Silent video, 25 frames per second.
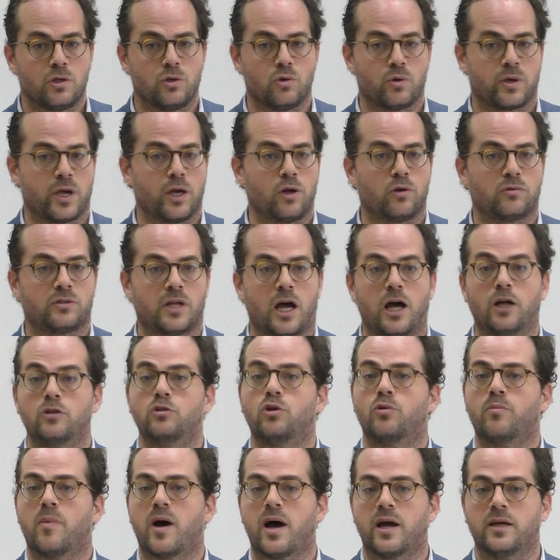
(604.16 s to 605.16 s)
You cannot
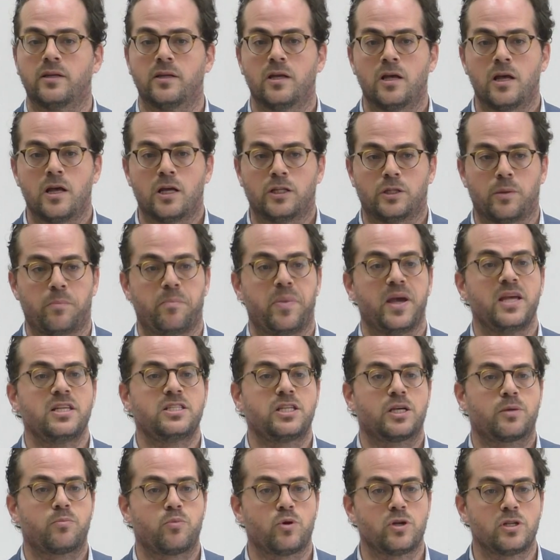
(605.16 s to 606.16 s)
undermine the
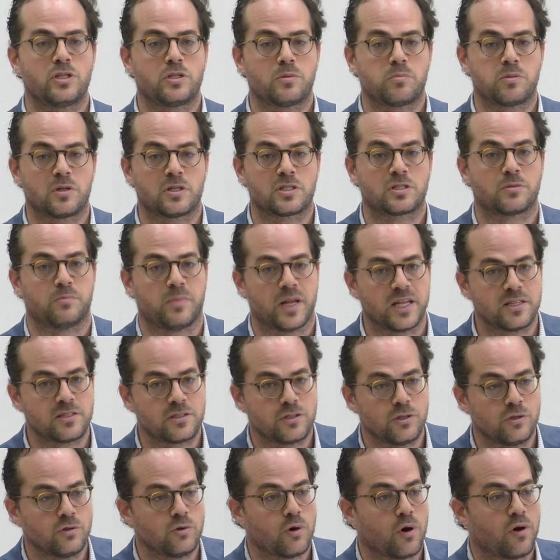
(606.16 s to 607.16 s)
basic principles, bless
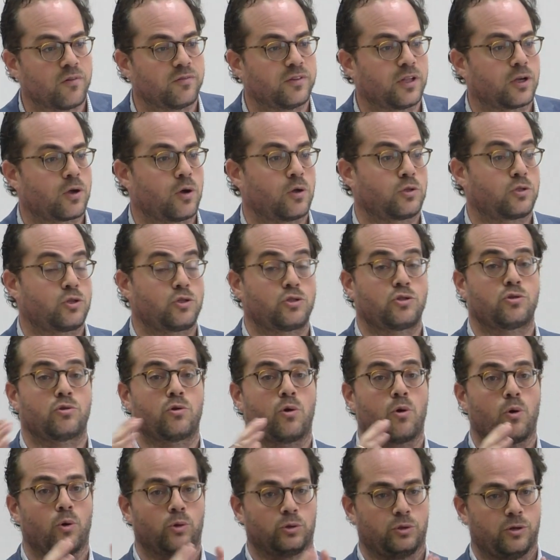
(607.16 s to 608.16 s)
you, of the
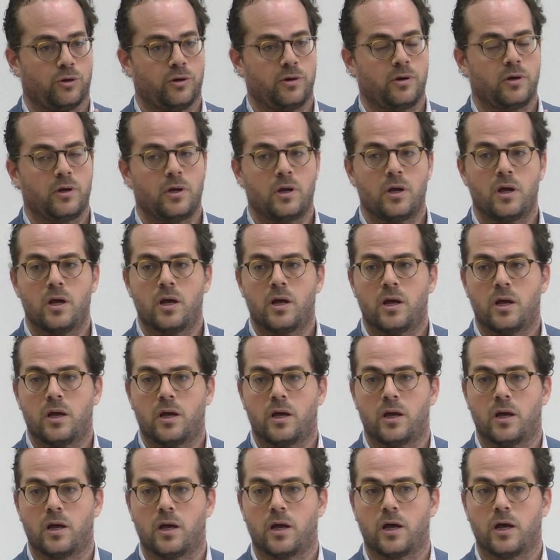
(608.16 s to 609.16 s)
constitutional
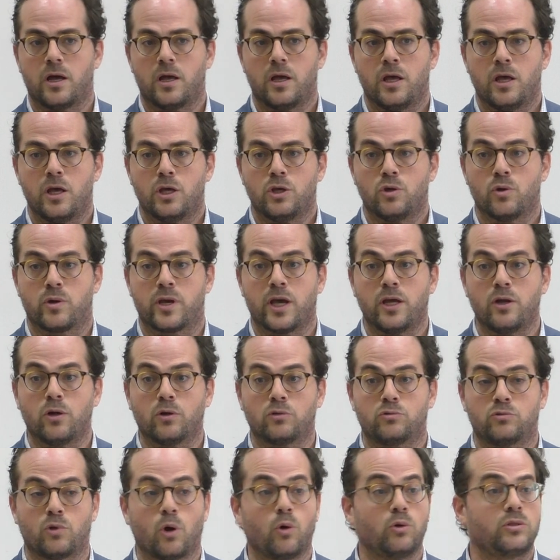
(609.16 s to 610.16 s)
order. You
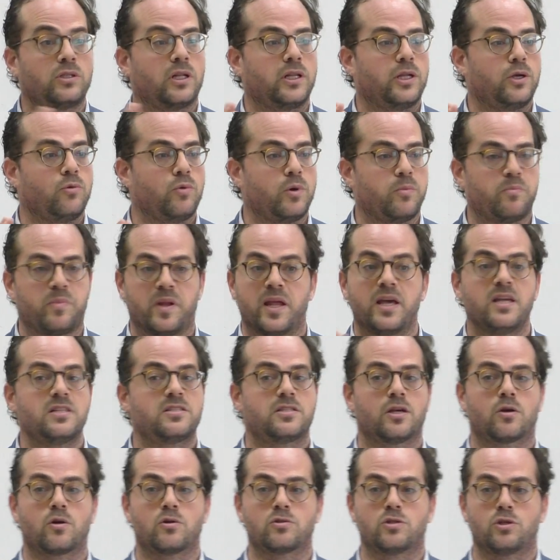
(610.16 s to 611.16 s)
cannot totally replace
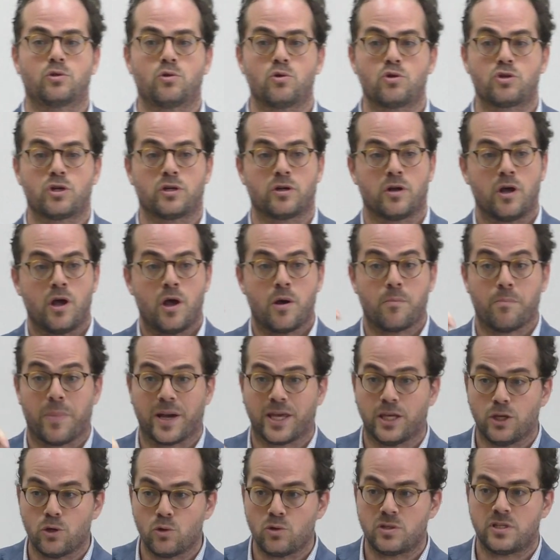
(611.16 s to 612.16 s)
the constitution by
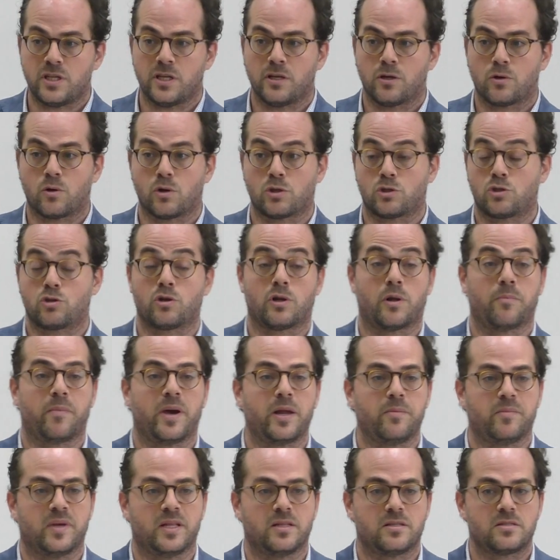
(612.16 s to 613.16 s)
using constitutional
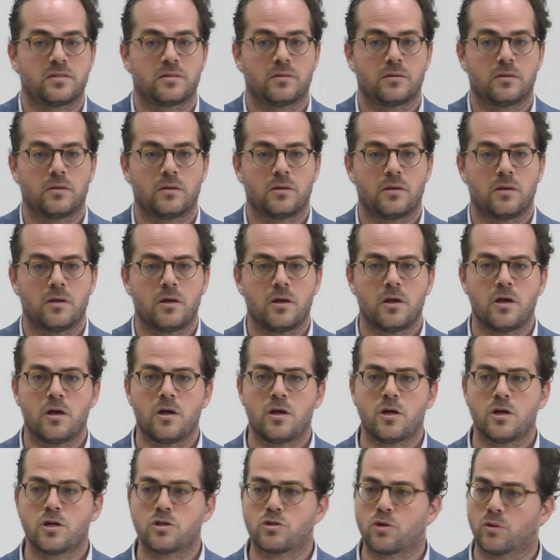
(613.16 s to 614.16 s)
amendments.
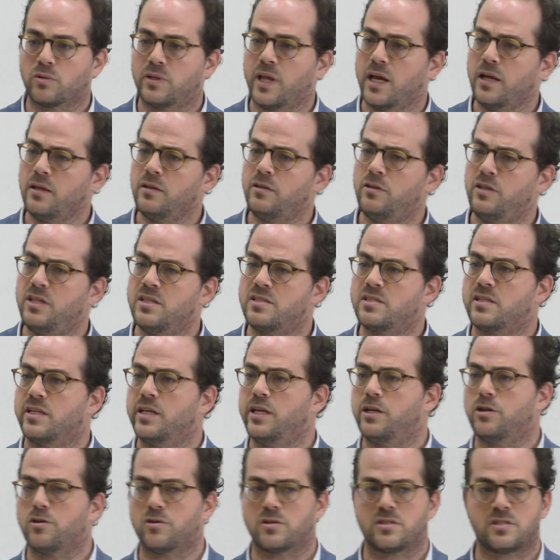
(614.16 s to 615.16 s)
So then these
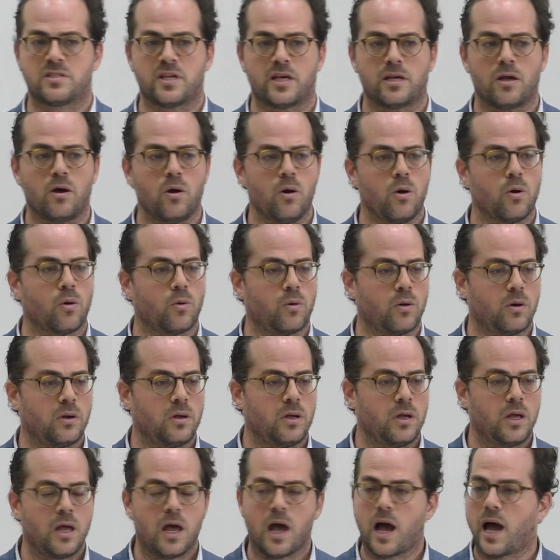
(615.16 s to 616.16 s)
leaders say, oh,
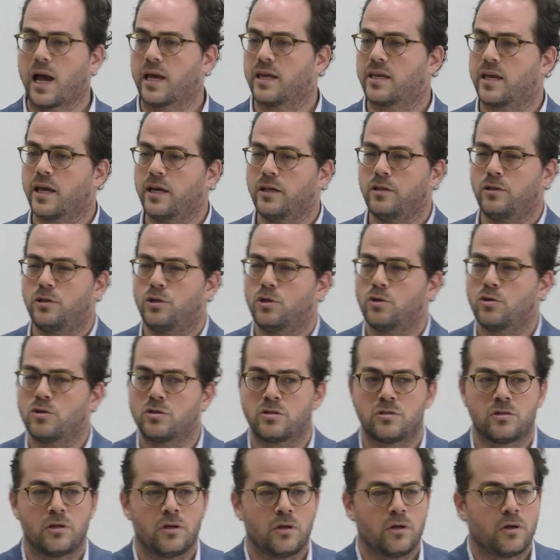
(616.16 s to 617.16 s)
I can't
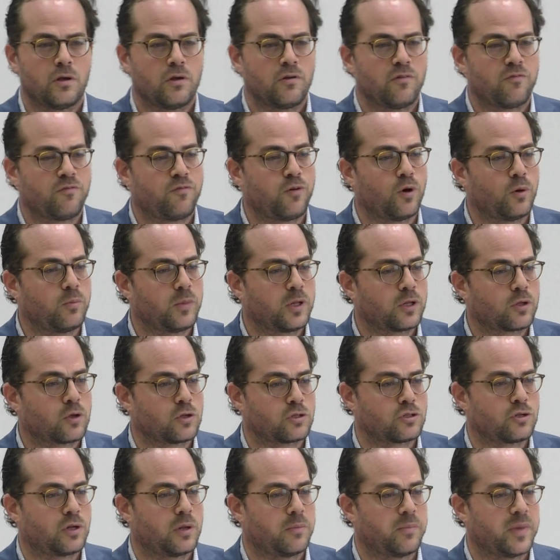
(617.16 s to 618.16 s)
use formal
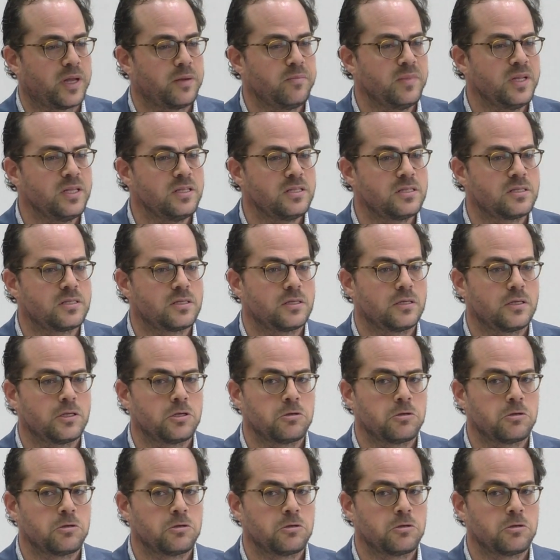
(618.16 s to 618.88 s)
constitutional amendments?